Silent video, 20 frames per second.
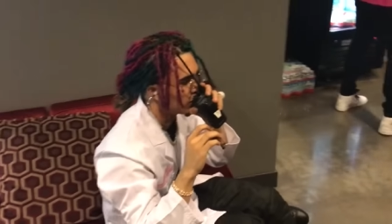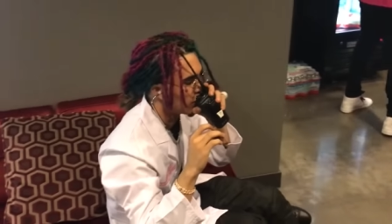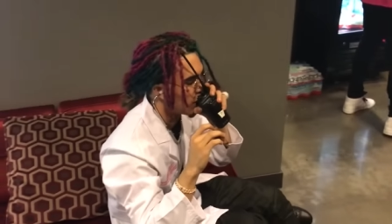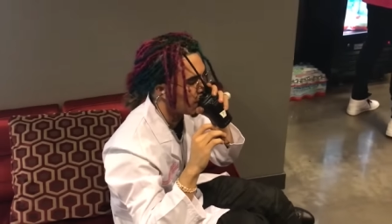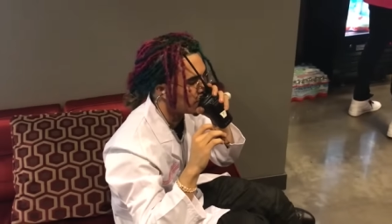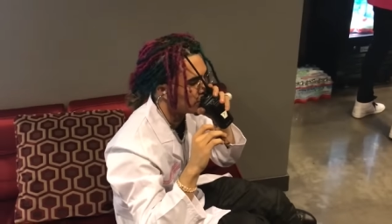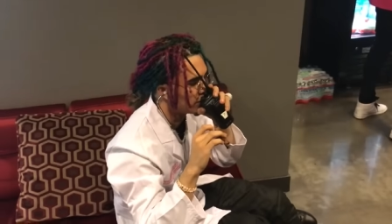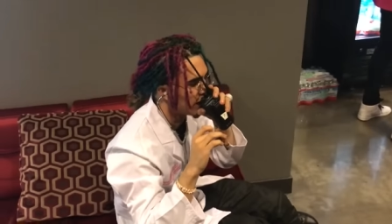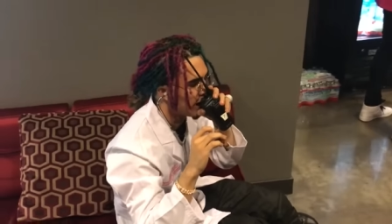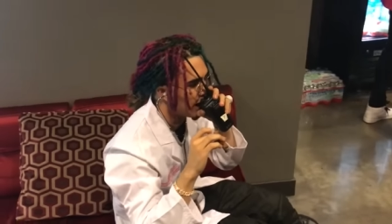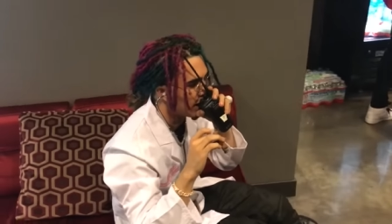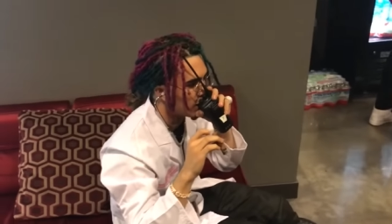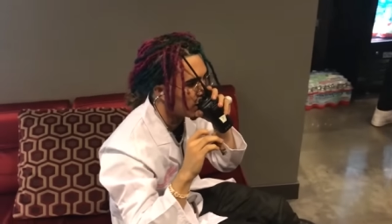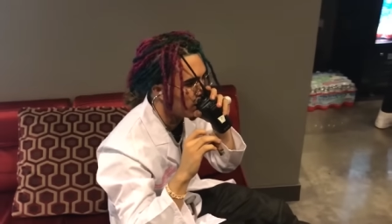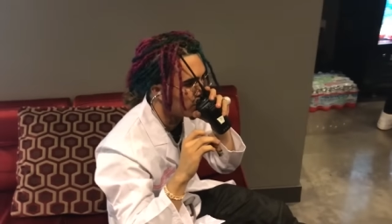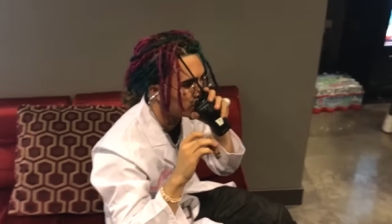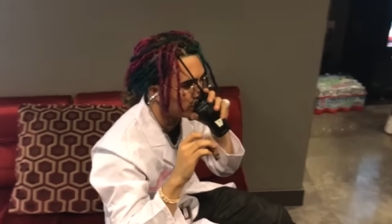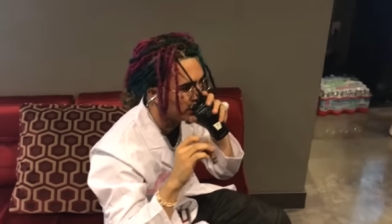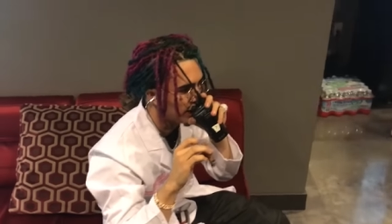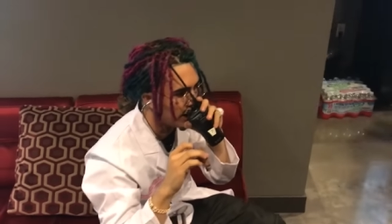Copy
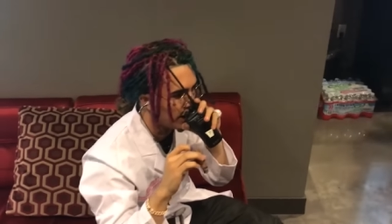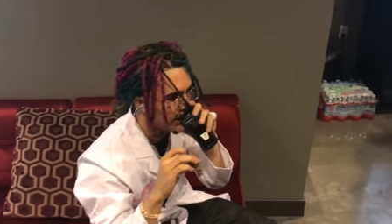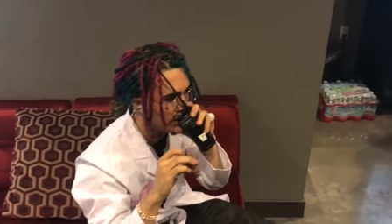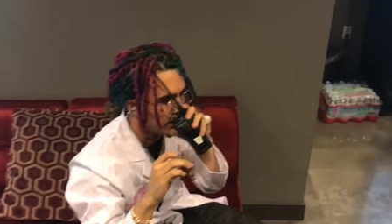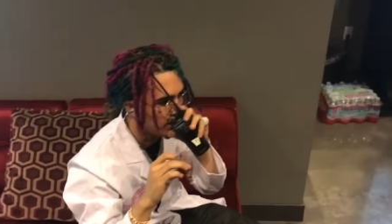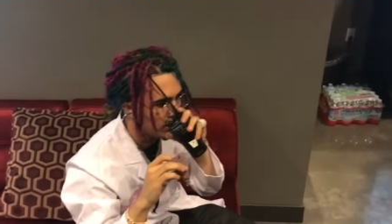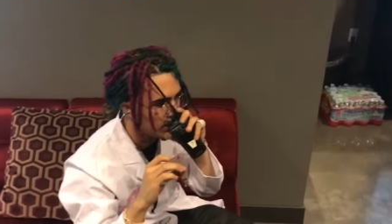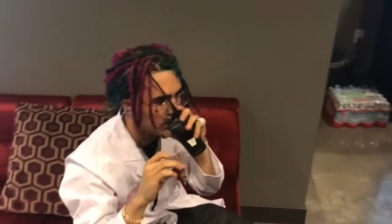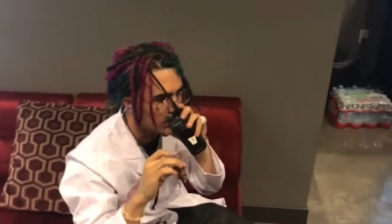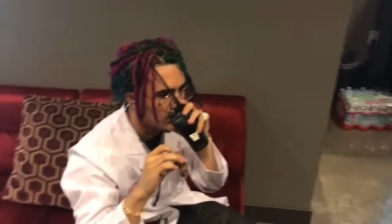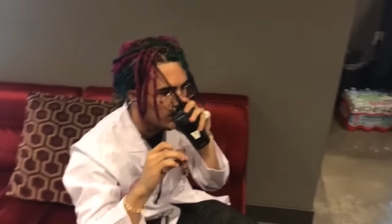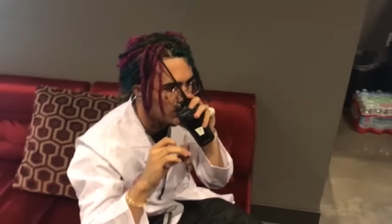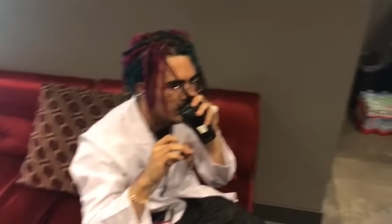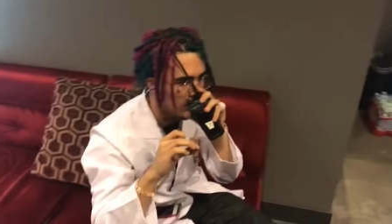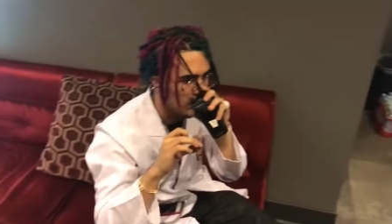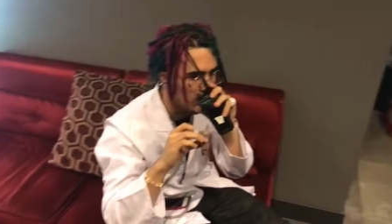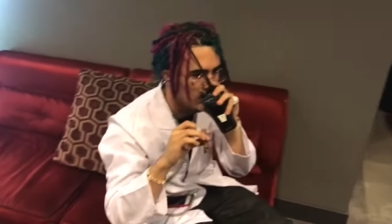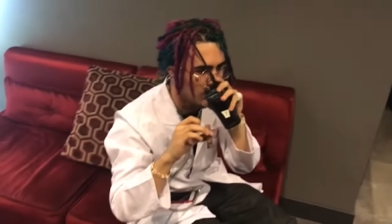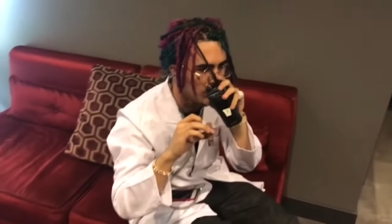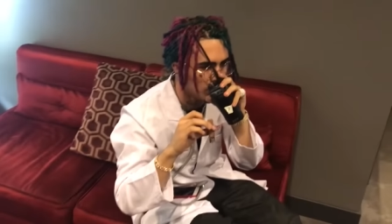that.
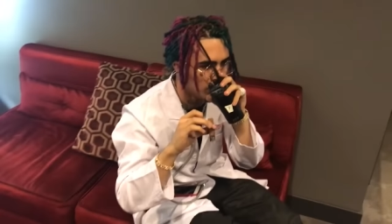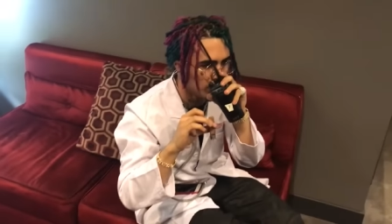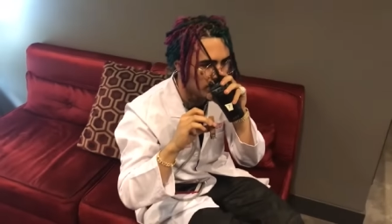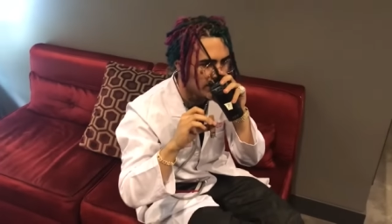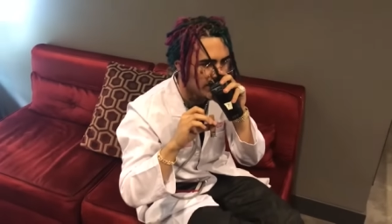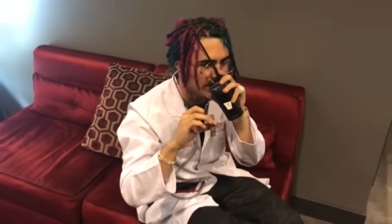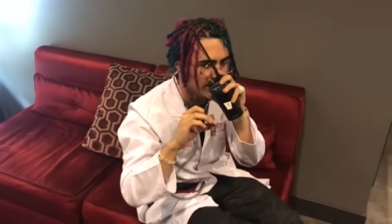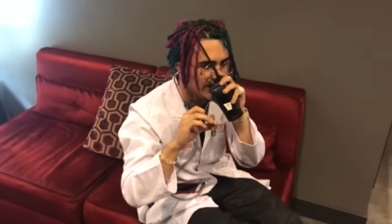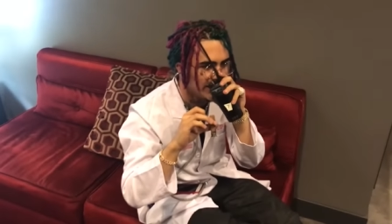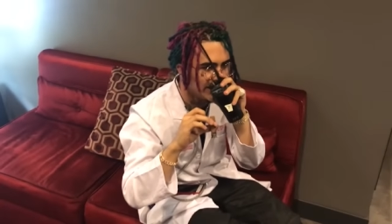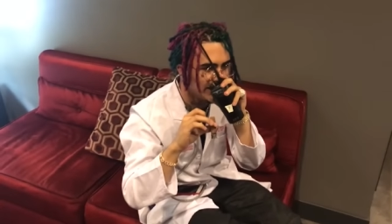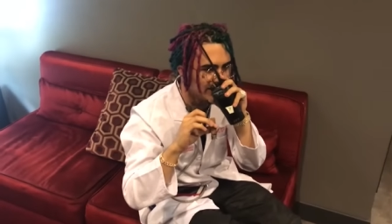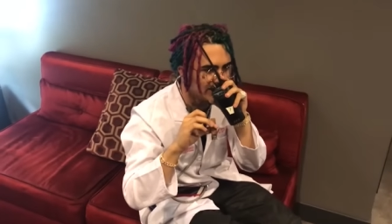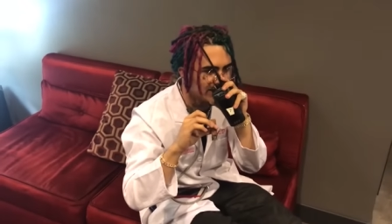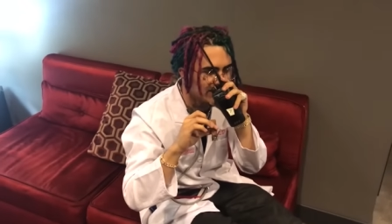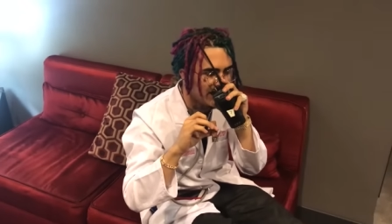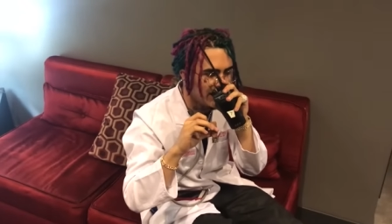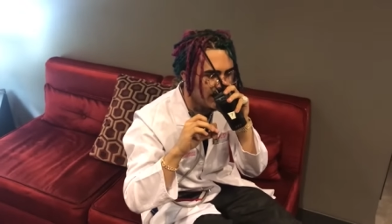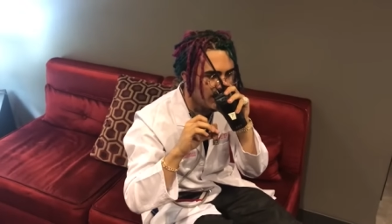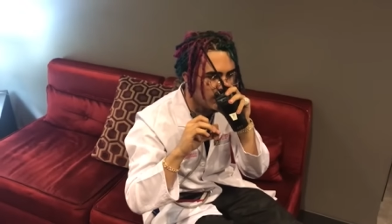He
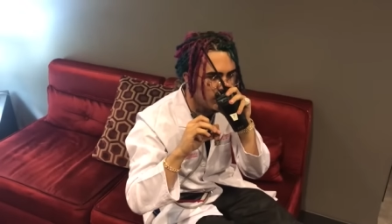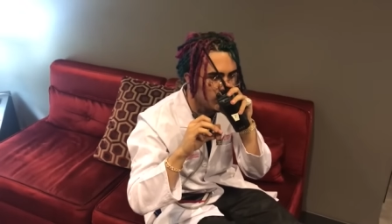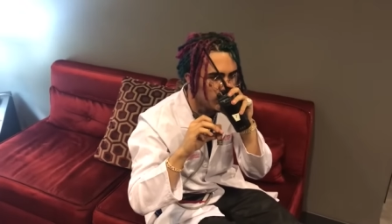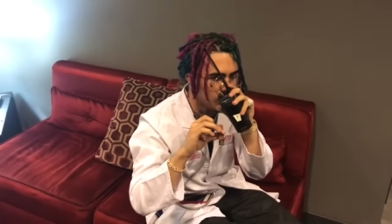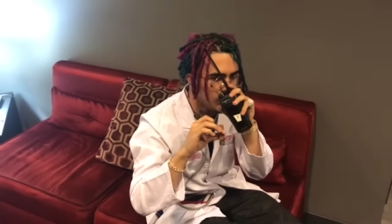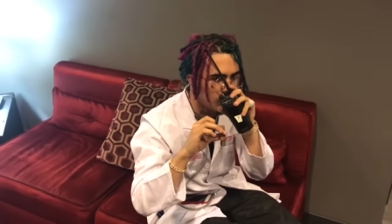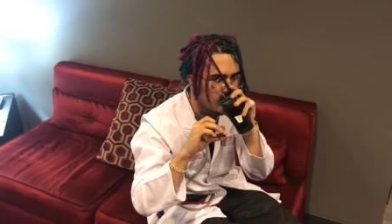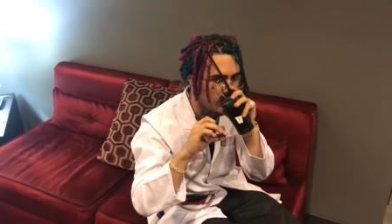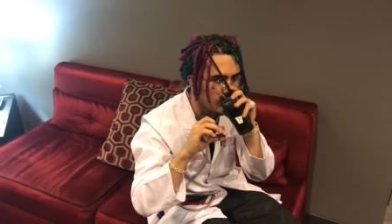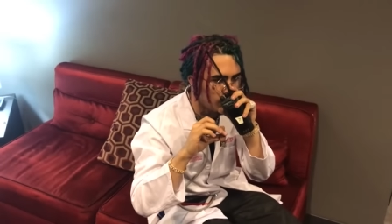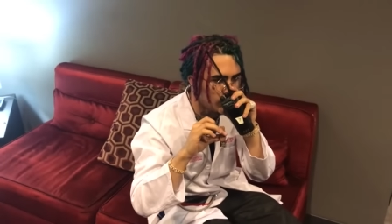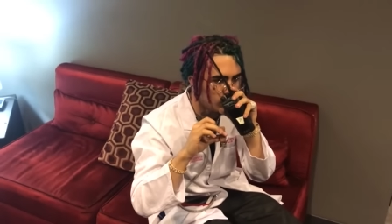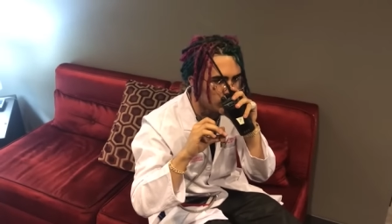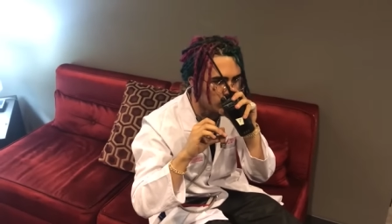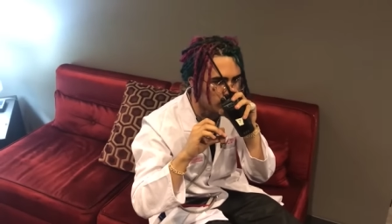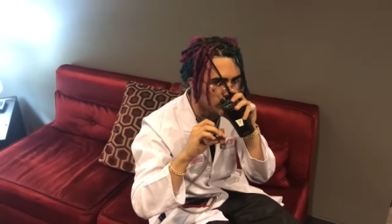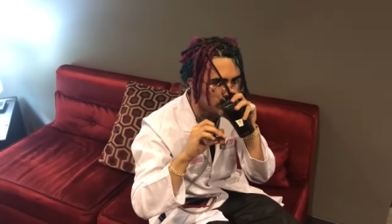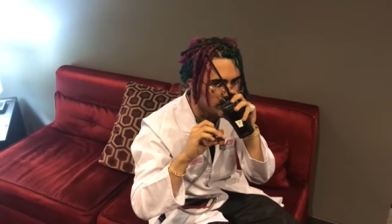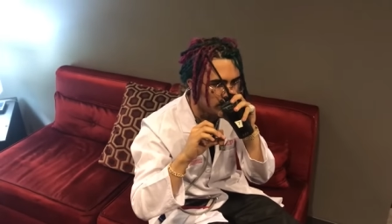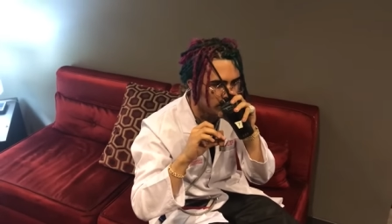is down
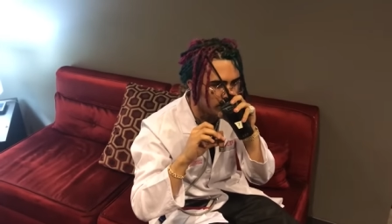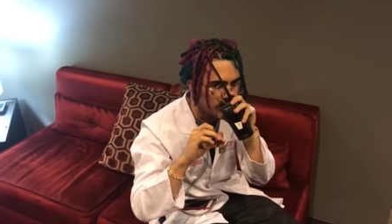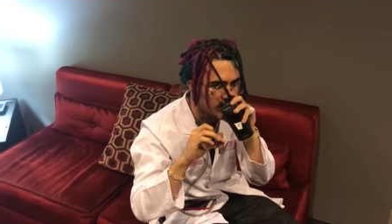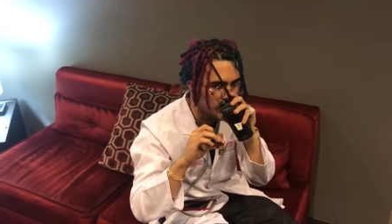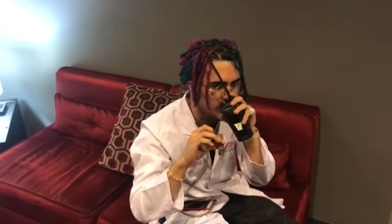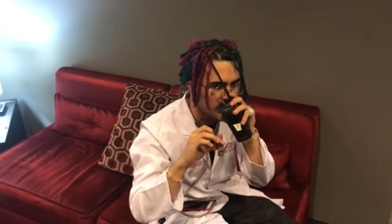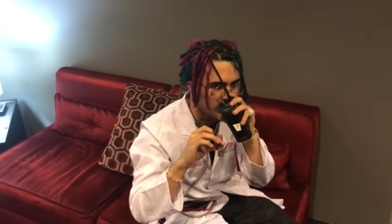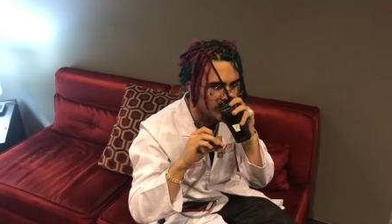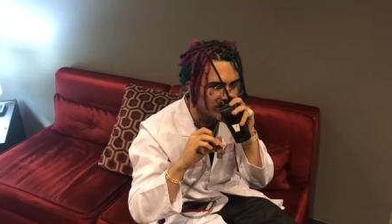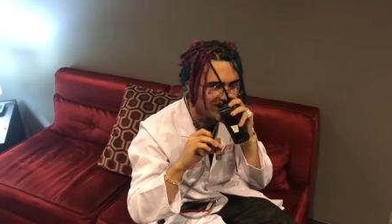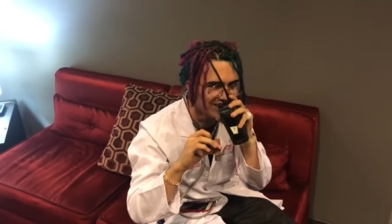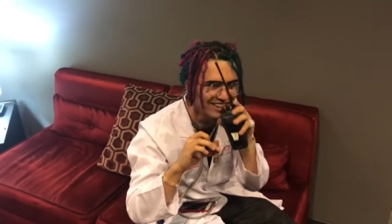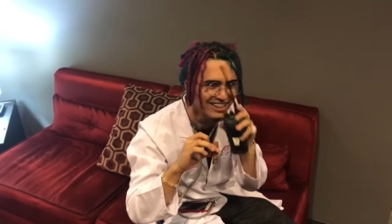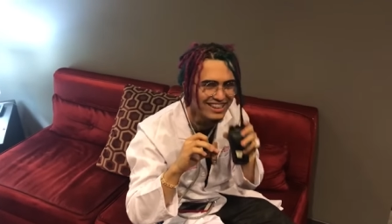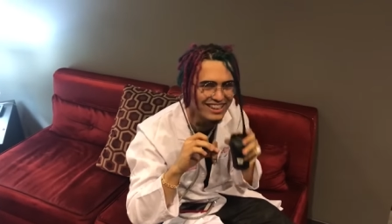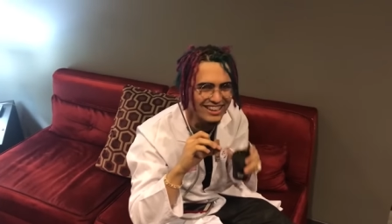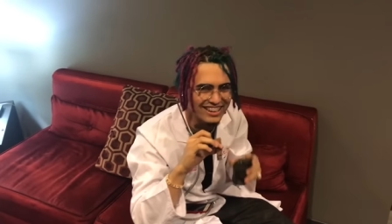Hollywood Boulevard.